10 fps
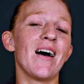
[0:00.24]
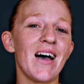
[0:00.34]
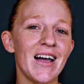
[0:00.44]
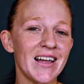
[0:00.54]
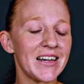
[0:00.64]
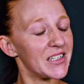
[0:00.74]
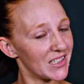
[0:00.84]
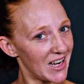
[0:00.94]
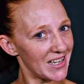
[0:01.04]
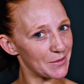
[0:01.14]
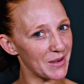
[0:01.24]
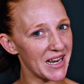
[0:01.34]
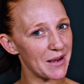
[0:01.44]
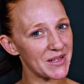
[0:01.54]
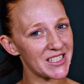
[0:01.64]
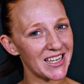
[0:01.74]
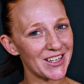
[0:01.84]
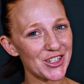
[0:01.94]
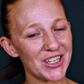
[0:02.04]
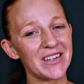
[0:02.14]
Hi guys, my name is
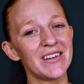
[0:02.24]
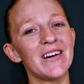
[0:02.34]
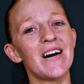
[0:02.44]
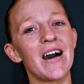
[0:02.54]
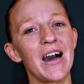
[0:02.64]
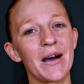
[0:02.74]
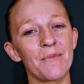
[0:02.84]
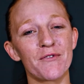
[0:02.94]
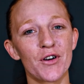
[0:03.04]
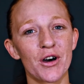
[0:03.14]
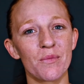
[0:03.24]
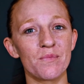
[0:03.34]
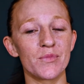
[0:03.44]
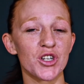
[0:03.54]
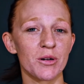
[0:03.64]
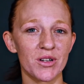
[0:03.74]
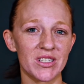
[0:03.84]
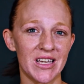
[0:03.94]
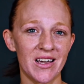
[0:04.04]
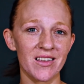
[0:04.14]
Sasha. I'm from Joburg
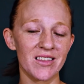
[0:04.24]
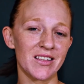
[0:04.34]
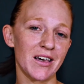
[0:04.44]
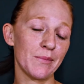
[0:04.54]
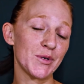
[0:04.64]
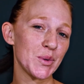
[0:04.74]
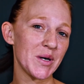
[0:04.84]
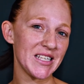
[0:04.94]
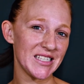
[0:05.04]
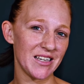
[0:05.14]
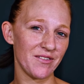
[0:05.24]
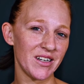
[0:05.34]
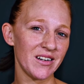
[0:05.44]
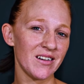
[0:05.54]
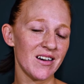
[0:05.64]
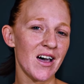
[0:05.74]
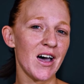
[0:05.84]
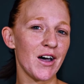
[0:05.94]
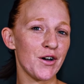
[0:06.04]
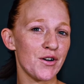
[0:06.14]
South. I'm 27.
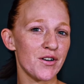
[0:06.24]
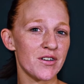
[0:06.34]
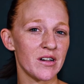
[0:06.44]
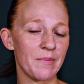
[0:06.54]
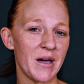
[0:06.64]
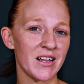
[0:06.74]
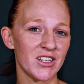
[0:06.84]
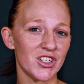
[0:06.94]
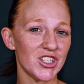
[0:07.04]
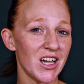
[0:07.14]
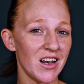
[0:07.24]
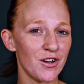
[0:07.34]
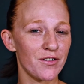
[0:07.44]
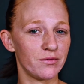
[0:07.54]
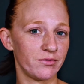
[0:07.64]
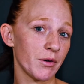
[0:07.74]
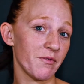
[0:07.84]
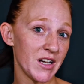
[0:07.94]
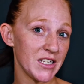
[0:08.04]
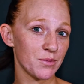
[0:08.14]
I heard about Shiloh from
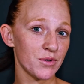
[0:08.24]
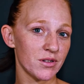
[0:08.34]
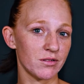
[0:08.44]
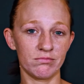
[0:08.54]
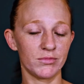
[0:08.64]
Facebook.